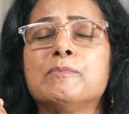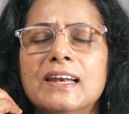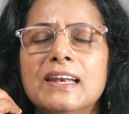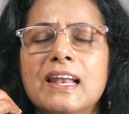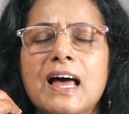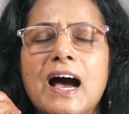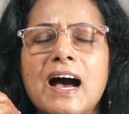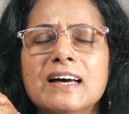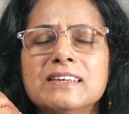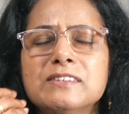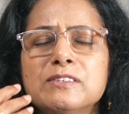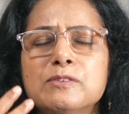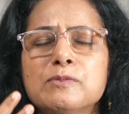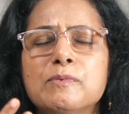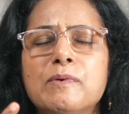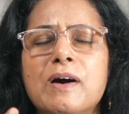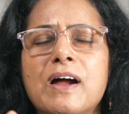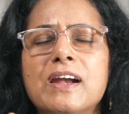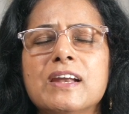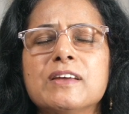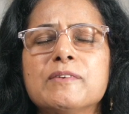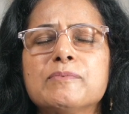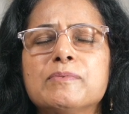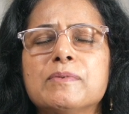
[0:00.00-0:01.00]
last
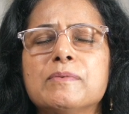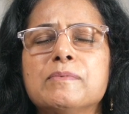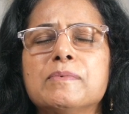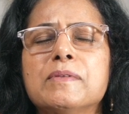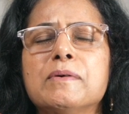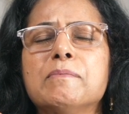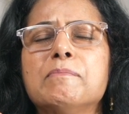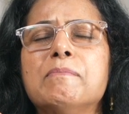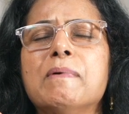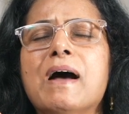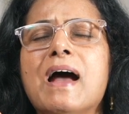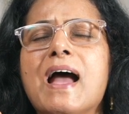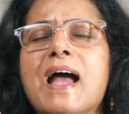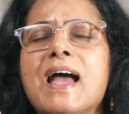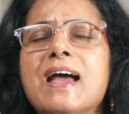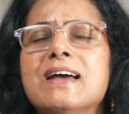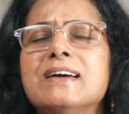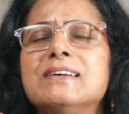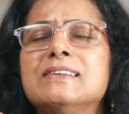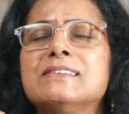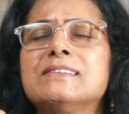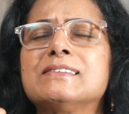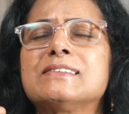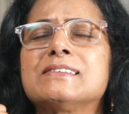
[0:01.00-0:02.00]
warning from the
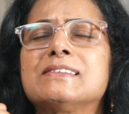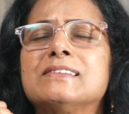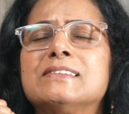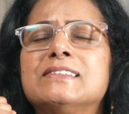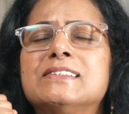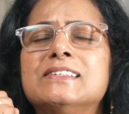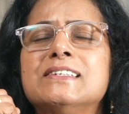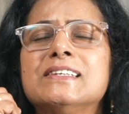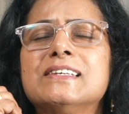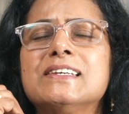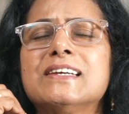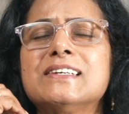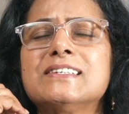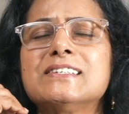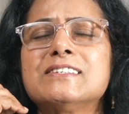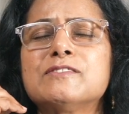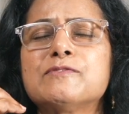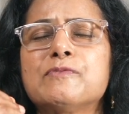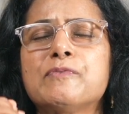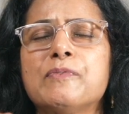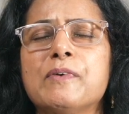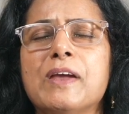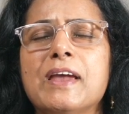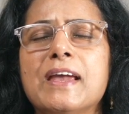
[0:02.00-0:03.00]
banks, children's
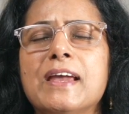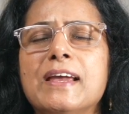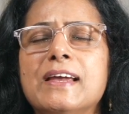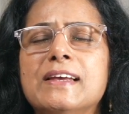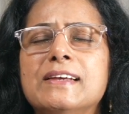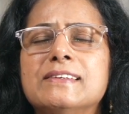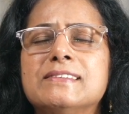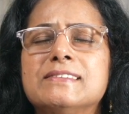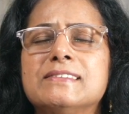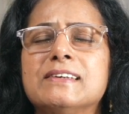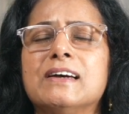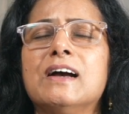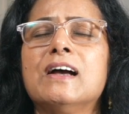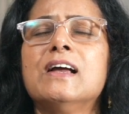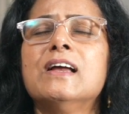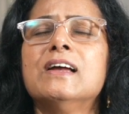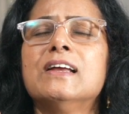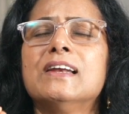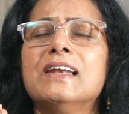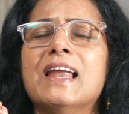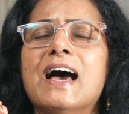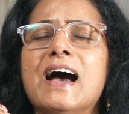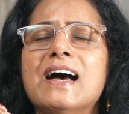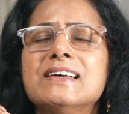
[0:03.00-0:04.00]
fees,
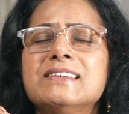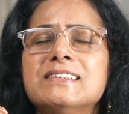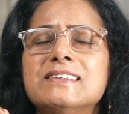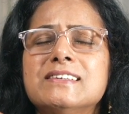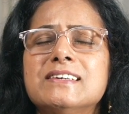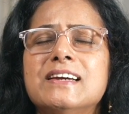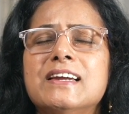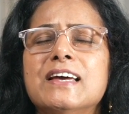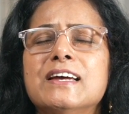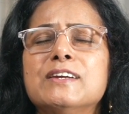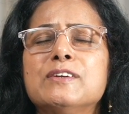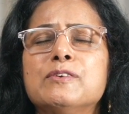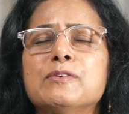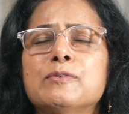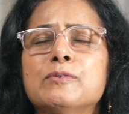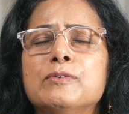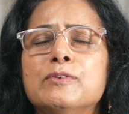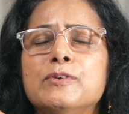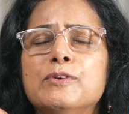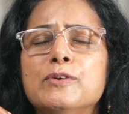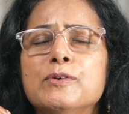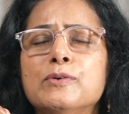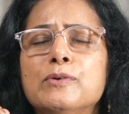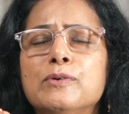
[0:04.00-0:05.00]
last day to
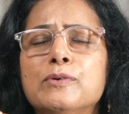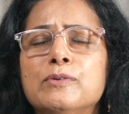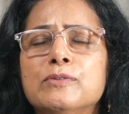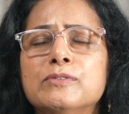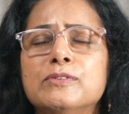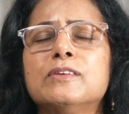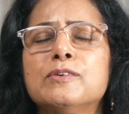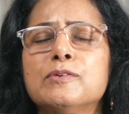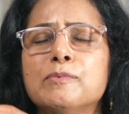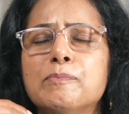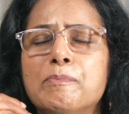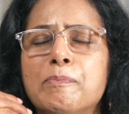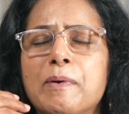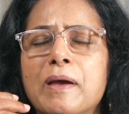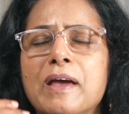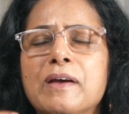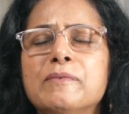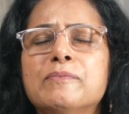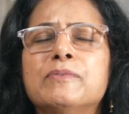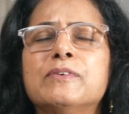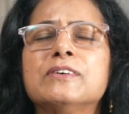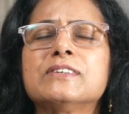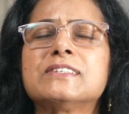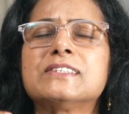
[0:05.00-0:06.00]
due to pay
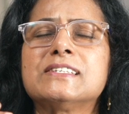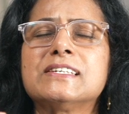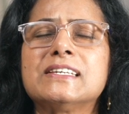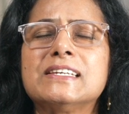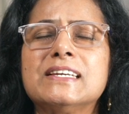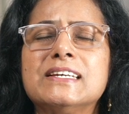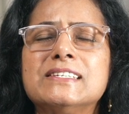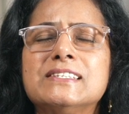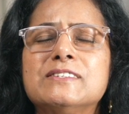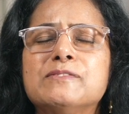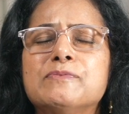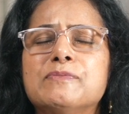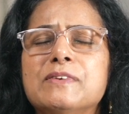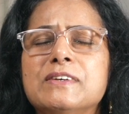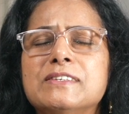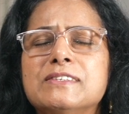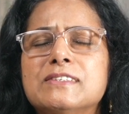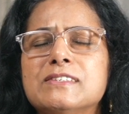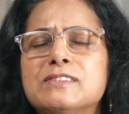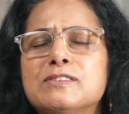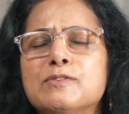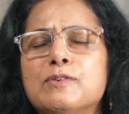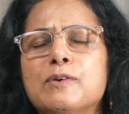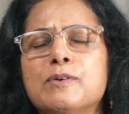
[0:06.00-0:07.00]
for children's
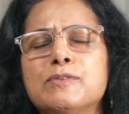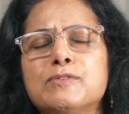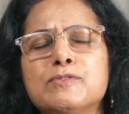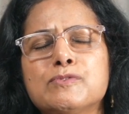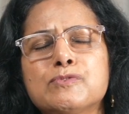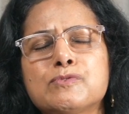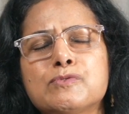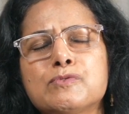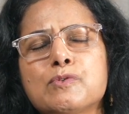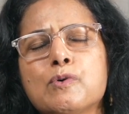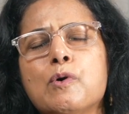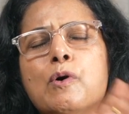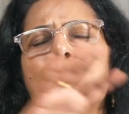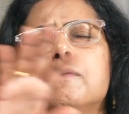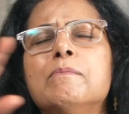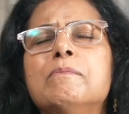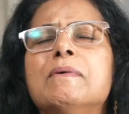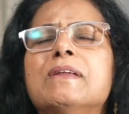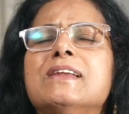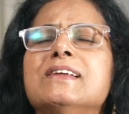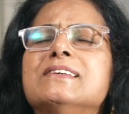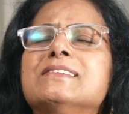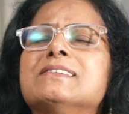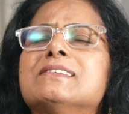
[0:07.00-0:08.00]
fees. So
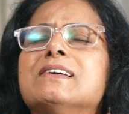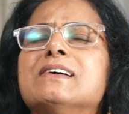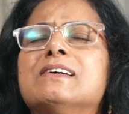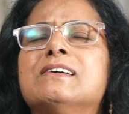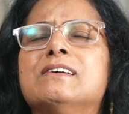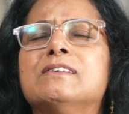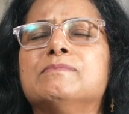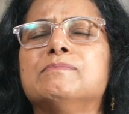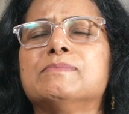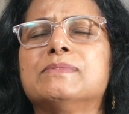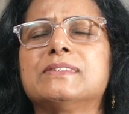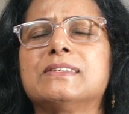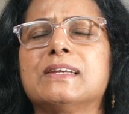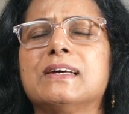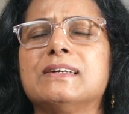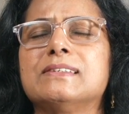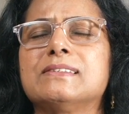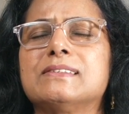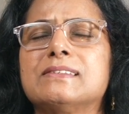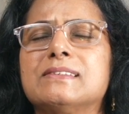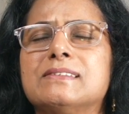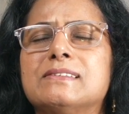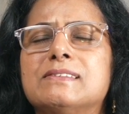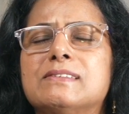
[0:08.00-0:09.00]
many
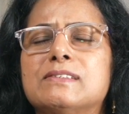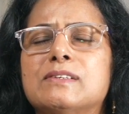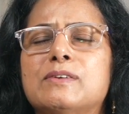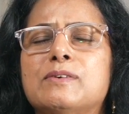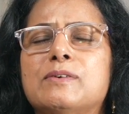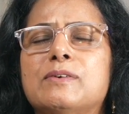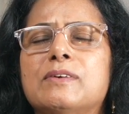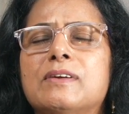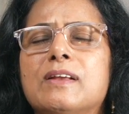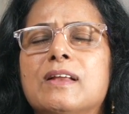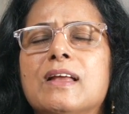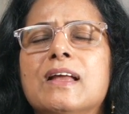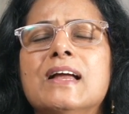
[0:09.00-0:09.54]
circumstances, Lord.